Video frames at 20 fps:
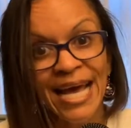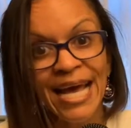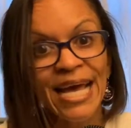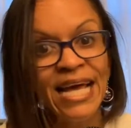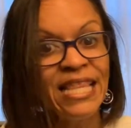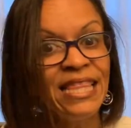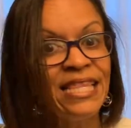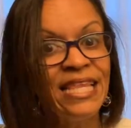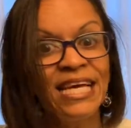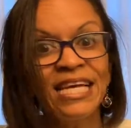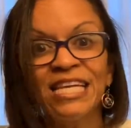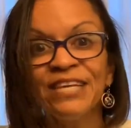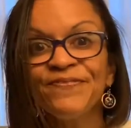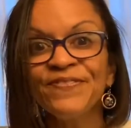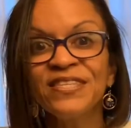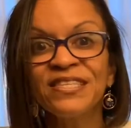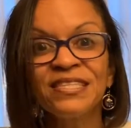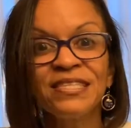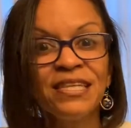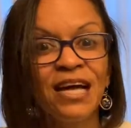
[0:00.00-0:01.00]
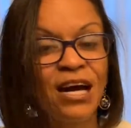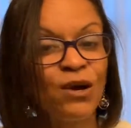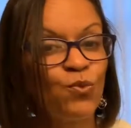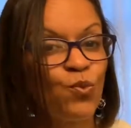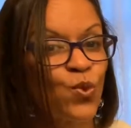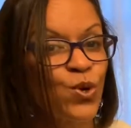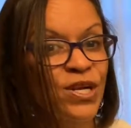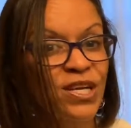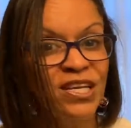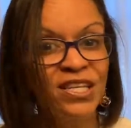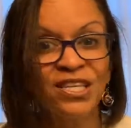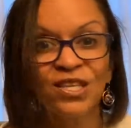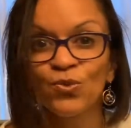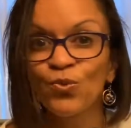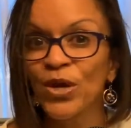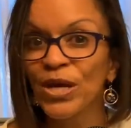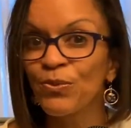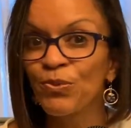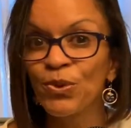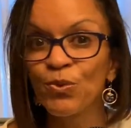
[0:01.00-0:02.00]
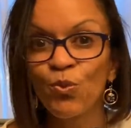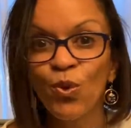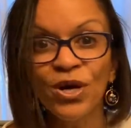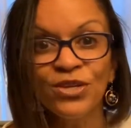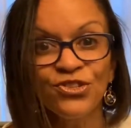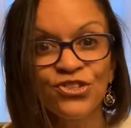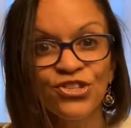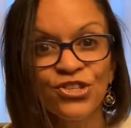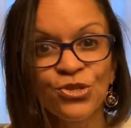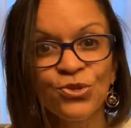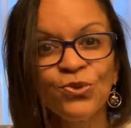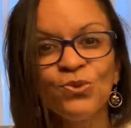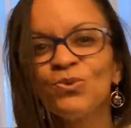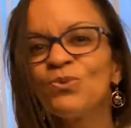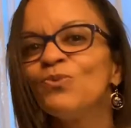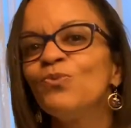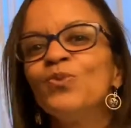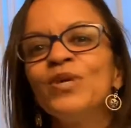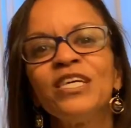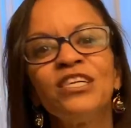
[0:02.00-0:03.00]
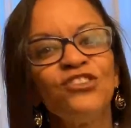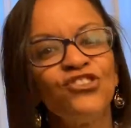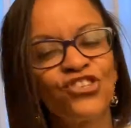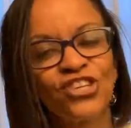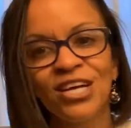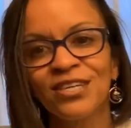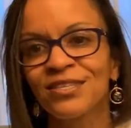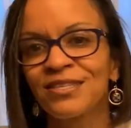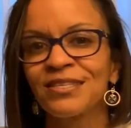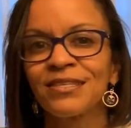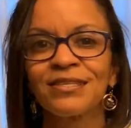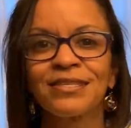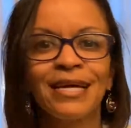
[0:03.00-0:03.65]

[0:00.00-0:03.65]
And then if it's not working the way we want to, we adjust it.